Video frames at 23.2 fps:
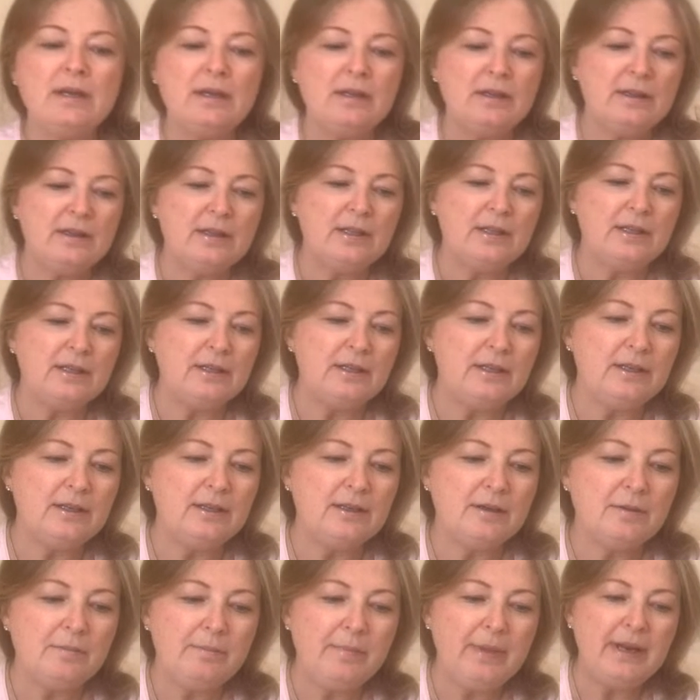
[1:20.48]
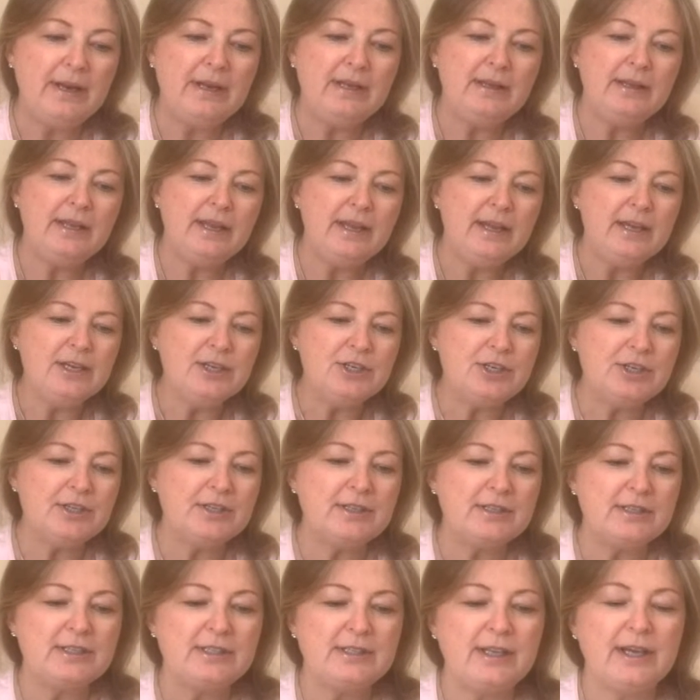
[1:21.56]
the
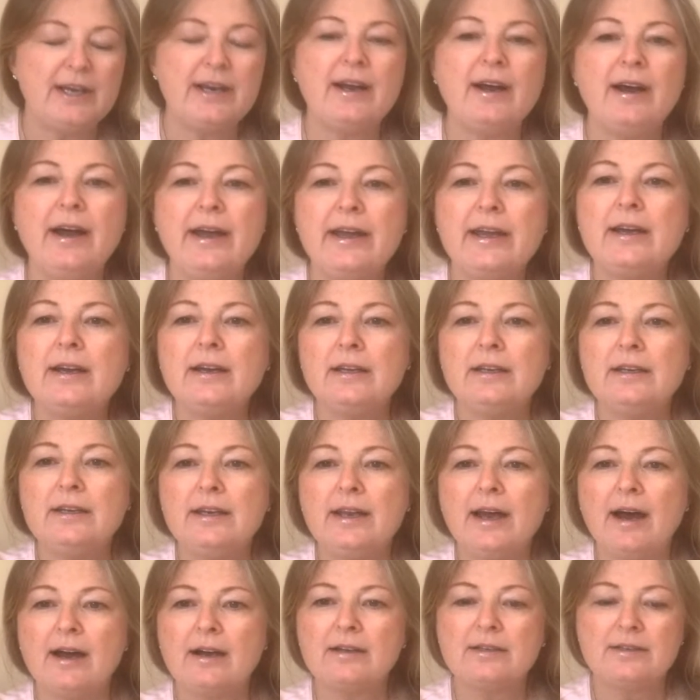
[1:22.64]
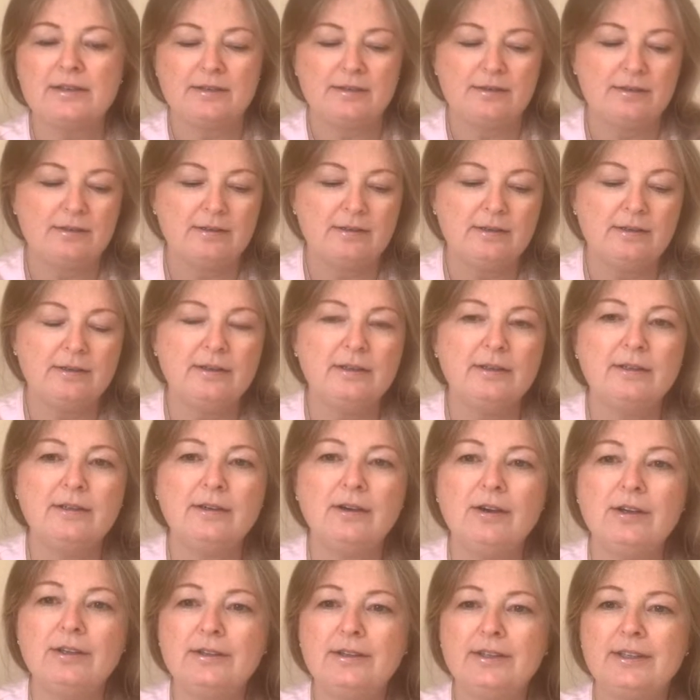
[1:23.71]
meditations that I conduct
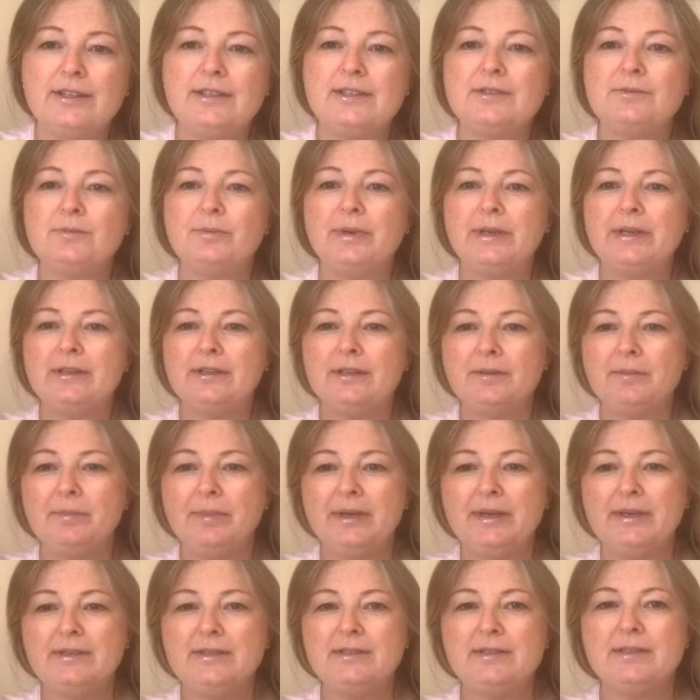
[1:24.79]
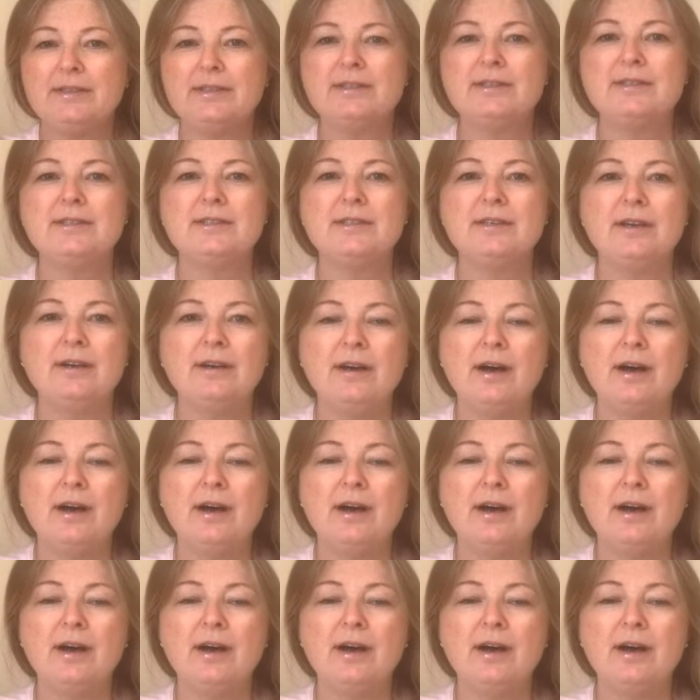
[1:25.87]
on these weekly basis,